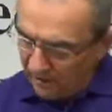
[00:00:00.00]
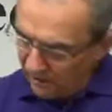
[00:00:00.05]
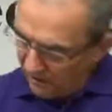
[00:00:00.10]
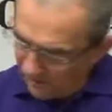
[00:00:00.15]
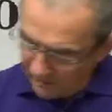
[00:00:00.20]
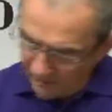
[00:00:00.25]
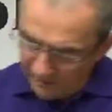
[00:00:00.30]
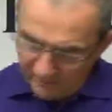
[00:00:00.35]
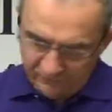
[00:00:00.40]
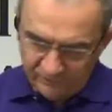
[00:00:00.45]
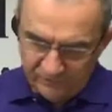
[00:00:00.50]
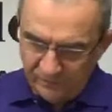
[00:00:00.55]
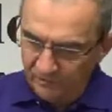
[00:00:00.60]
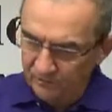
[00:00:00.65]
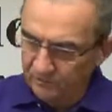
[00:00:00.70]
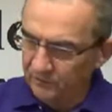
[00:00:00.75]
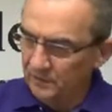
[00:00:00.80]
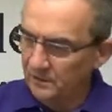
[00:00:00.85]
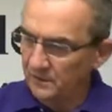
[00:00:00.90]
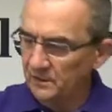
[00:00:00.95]
I'll have
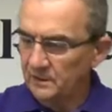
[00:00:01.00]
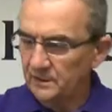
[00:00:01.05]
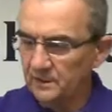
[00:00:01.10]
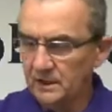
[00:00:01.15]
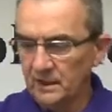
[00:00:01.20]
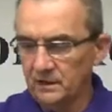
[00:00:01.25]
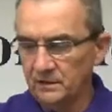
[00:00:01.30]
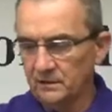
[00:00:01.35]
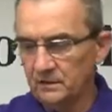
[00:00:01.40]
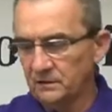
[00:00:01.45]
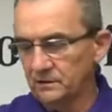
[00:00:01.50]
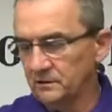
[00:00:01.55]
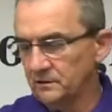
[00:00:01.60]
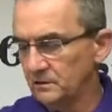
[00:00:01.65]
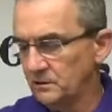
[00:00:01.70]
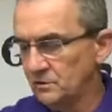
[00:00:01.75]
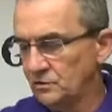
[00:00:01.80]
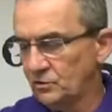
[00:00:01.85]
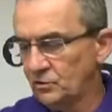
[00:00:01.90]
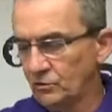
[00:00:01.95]
to kind of
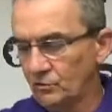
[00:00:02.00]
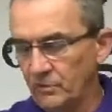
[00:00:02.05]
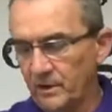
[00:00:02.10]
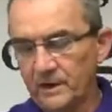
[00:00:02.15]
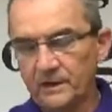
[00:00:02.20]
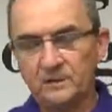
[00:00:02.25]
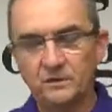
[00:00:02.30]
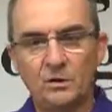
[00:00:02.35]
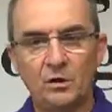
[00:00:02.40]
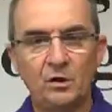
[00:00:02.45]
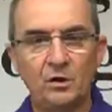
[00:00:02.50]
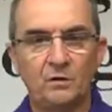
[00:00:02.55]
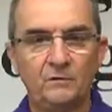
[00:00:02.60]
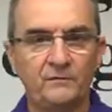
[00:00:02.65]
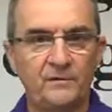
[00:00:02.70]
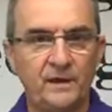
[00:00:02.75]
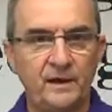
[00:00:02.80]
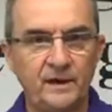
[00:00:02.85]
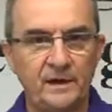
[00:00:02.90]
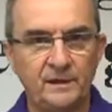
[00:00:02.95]
correct all
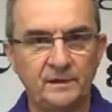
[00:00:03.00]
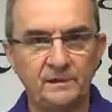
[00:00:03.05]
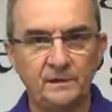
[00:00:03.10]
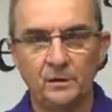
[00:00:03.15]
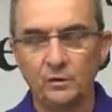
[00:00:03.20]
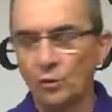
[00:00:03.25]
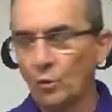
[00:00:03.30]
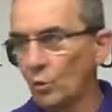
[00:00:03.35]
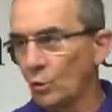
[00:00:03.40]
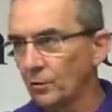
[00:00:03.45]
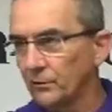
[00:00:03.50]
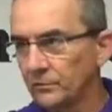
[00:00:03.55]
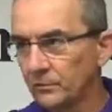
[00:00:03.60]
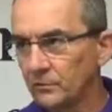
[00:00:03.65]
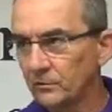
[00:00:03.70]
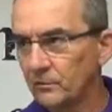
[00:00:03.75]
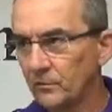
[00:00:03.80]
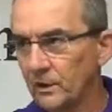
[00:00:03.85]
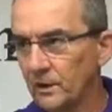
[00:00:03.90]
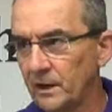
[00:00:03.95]
of that, lower the
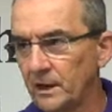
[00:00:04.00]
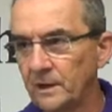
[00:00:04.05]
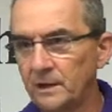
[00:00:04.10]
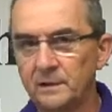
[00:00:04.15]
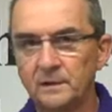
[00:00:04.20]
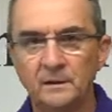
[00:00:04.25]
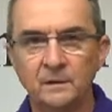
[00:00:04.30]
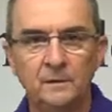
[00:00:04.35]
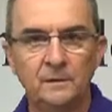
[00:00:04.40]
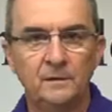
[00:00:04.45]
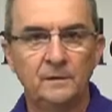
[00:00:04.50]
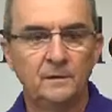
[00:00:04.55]
grade.